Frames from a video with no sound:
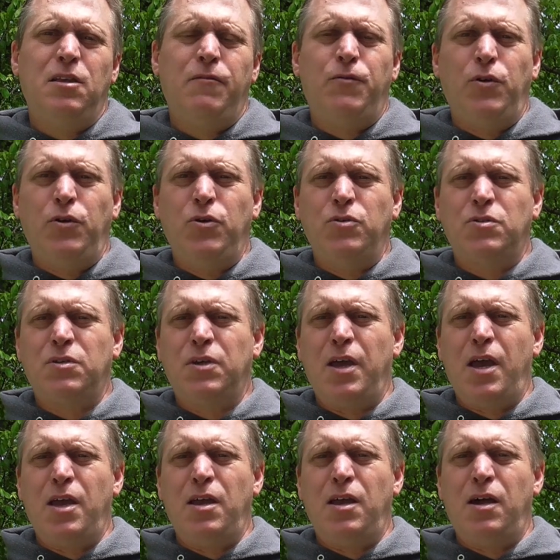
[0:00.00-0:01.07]
if you're
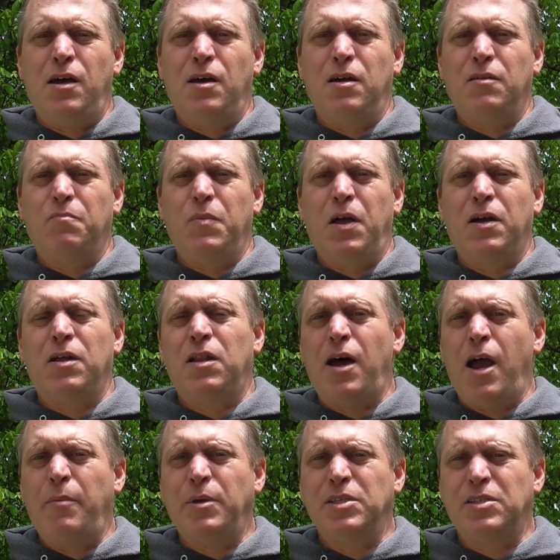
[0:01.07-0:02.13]
using a, uh, a
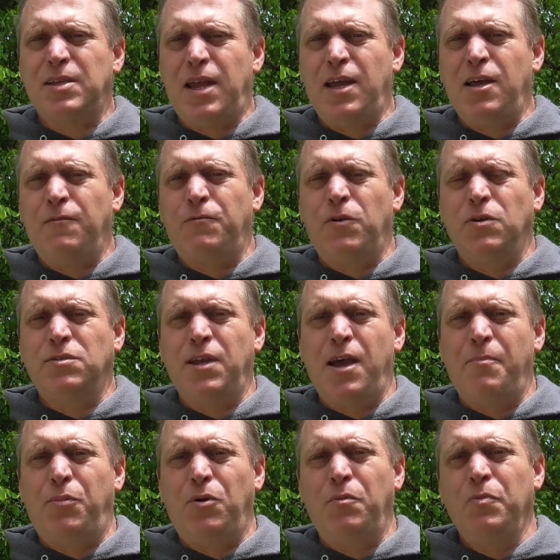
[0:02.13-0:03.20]
climbing stand, for
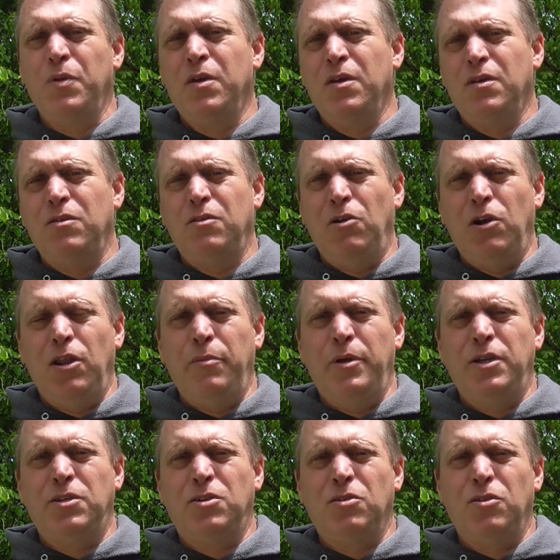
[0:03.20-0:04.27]
example, you're
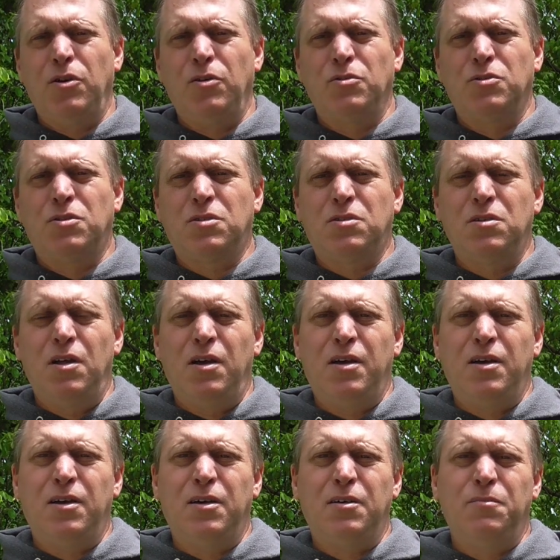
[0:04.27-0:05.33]
limited to those
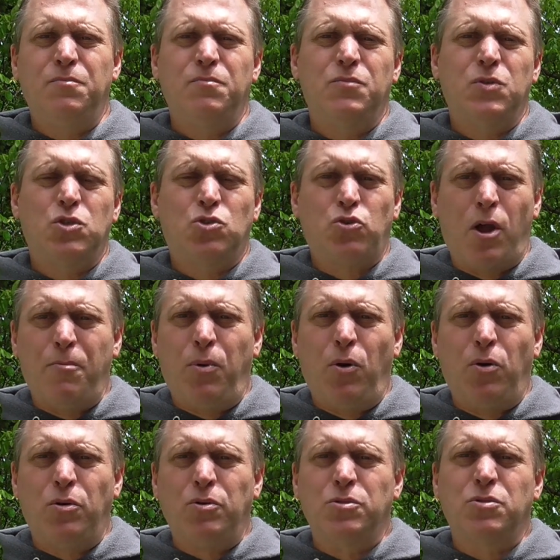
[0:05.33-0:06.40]
uh, straight
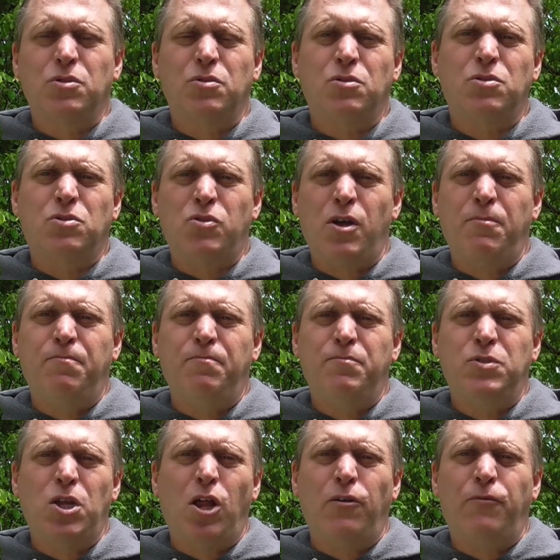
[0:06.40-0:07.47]
poles or straight
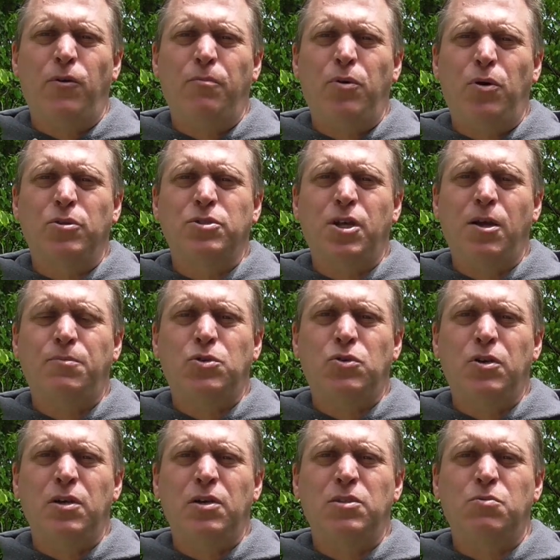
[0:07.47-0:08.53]
telephone pole type
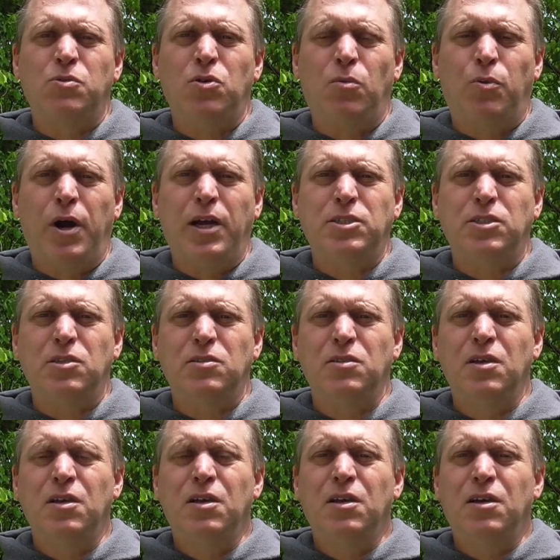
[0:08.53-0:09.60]
trees with no
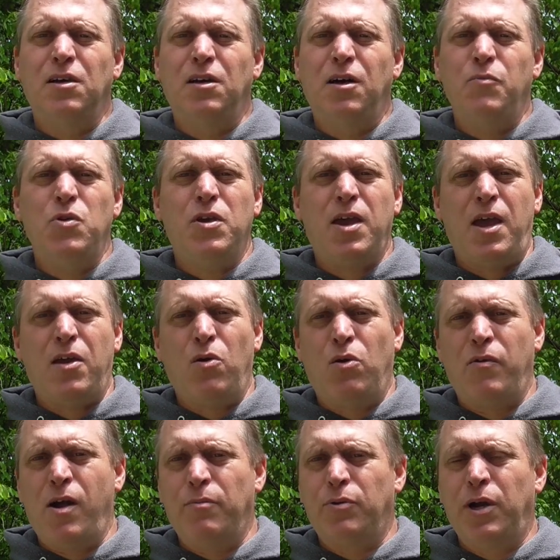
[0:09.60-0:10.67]
branches. Um, you can't
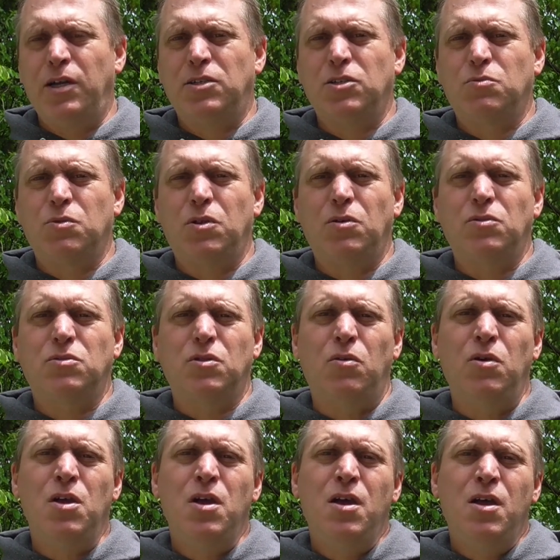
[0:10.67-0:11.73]
go around branches with those.
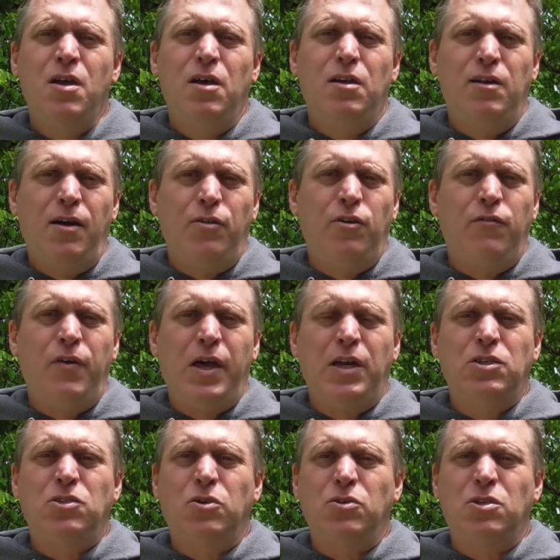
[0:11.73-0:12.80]
So another
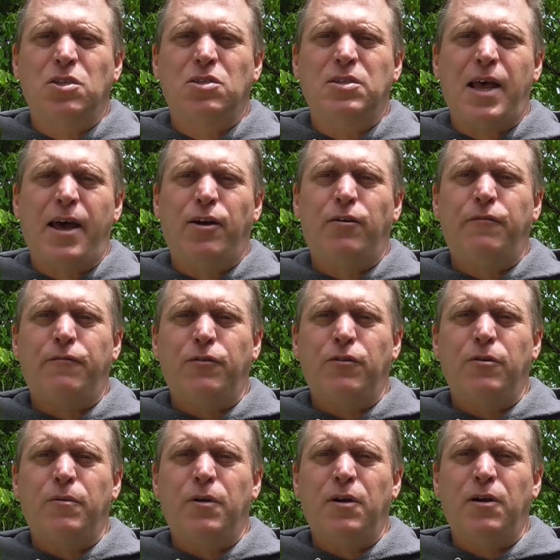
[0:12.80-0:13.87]
advantage goes to the saddle
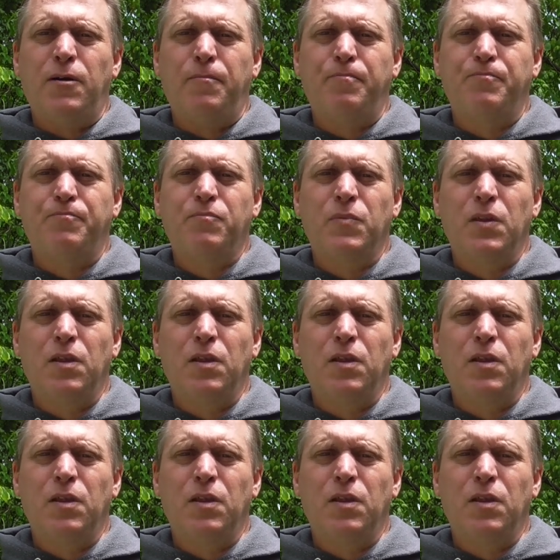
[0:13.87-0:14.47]
for um,